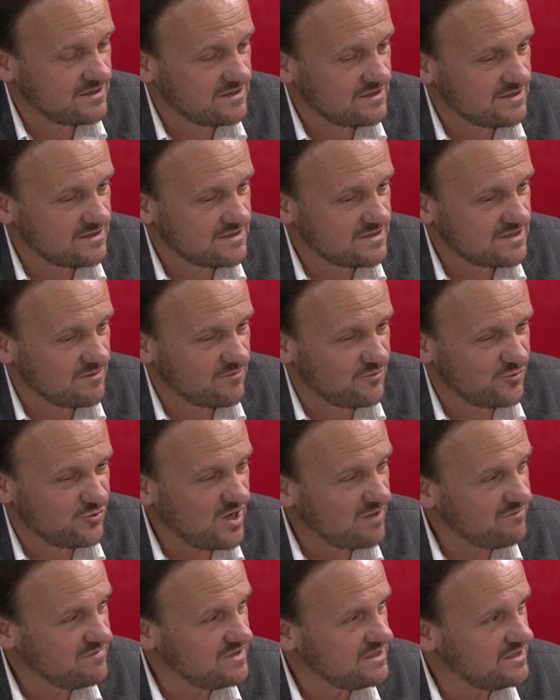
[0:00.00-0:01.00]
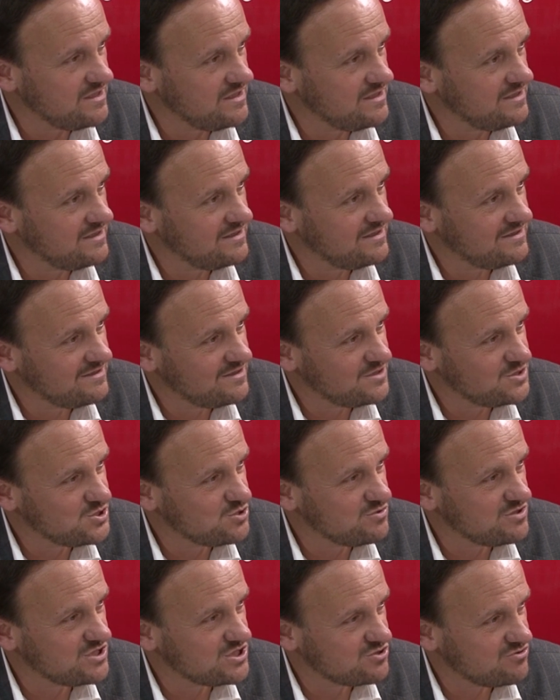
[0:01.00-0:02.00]
some rabbi in the
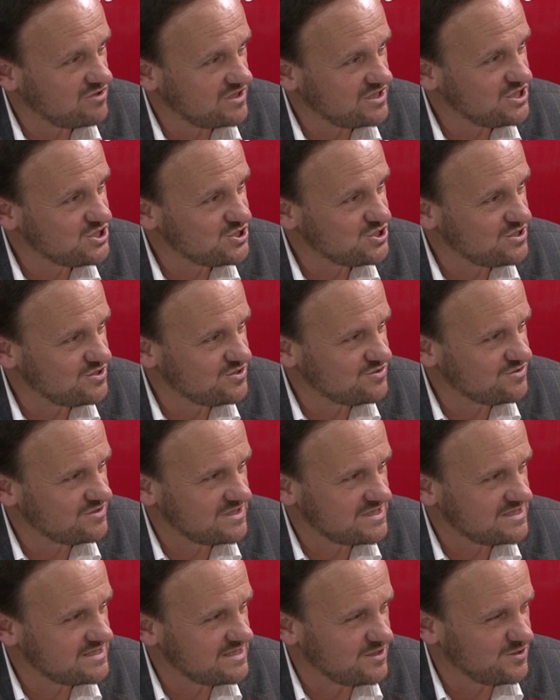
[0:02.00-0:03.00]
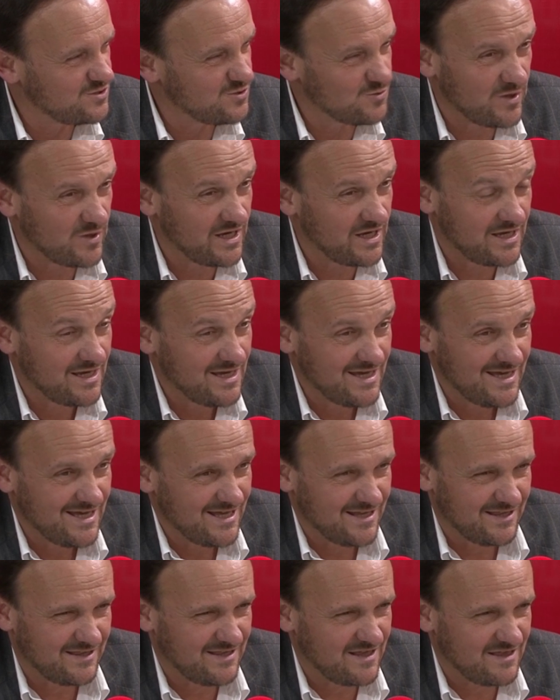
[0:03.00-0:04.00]
Jewish tradition to understand the way
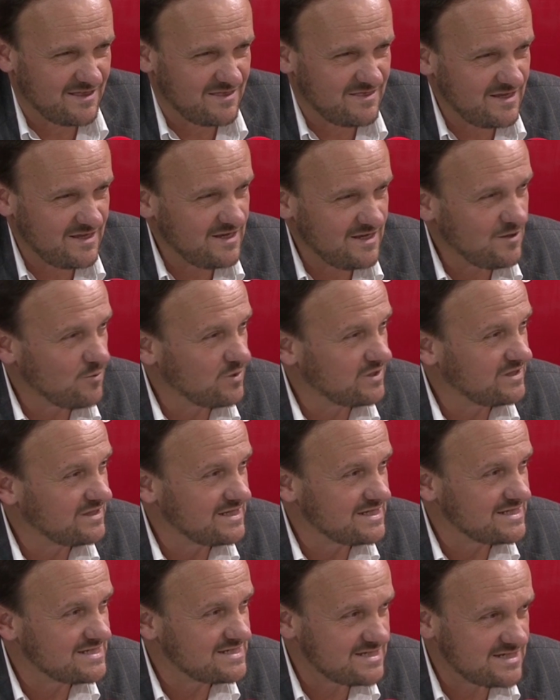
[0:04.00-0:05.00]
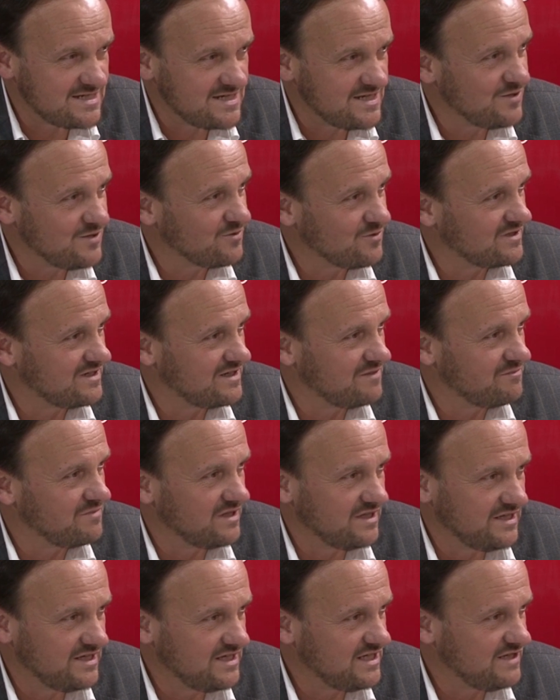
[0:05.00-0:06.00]
they think, what they see, what they
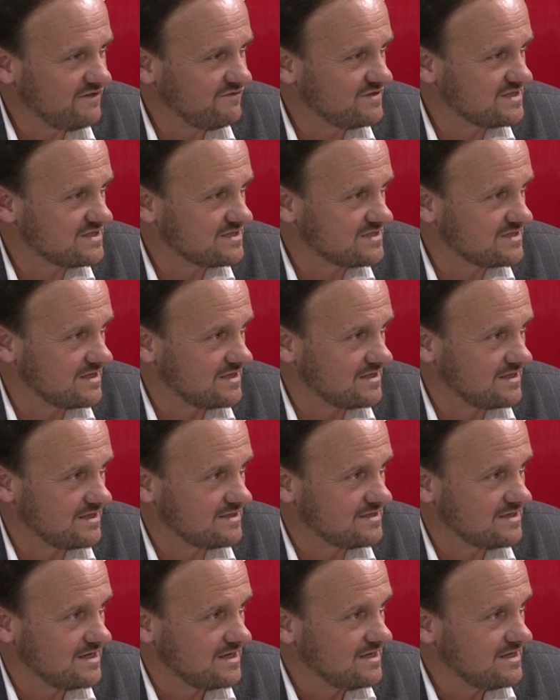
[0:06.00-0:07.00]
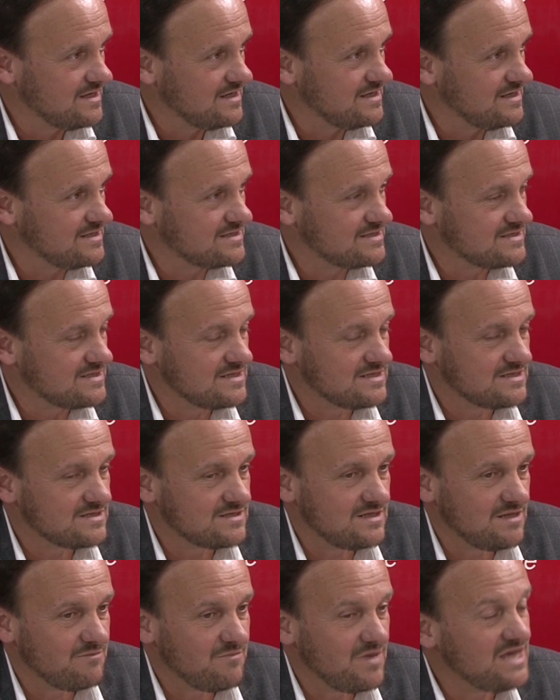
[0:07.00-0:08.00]
believe. It's
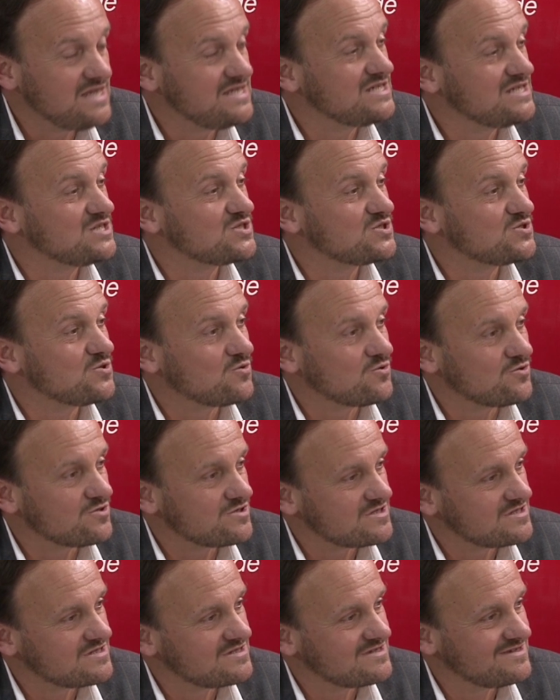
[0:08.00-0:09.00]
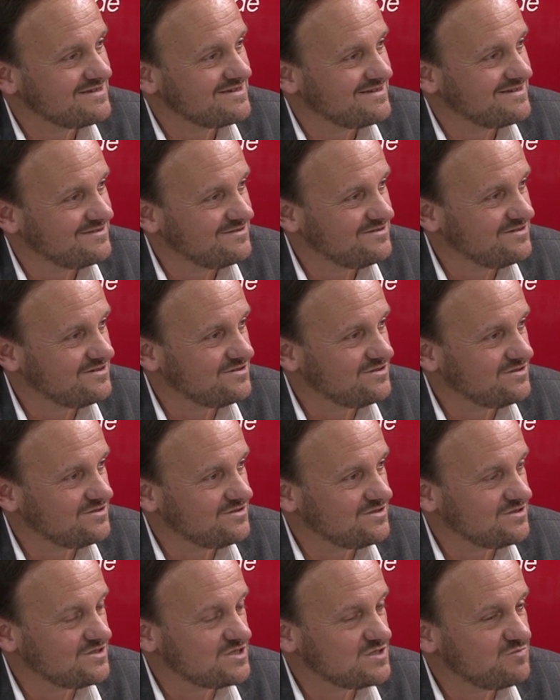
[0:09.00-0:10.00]
an amazing source.
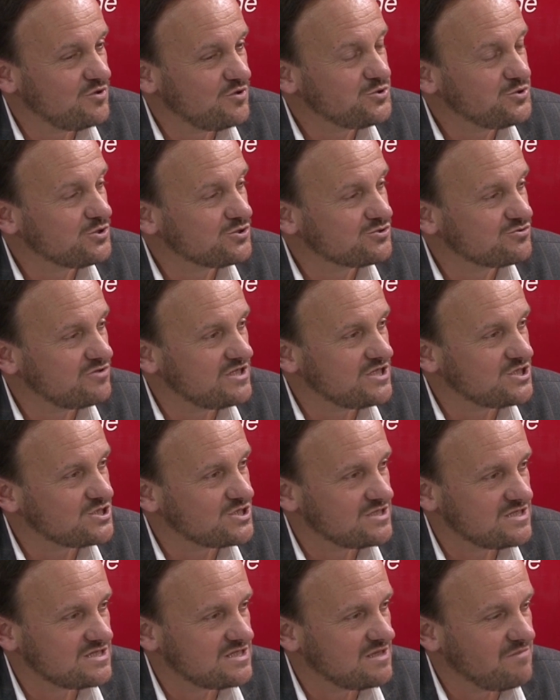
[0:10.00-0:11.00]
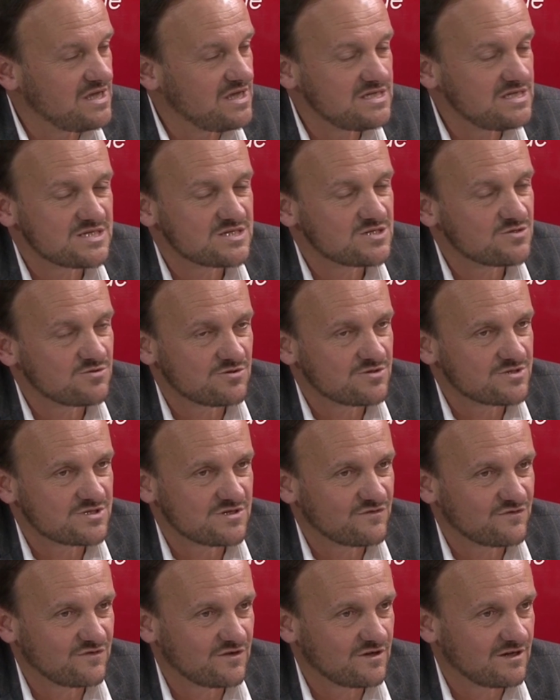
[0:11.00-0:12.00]
The spiritual tradition is an amazing source of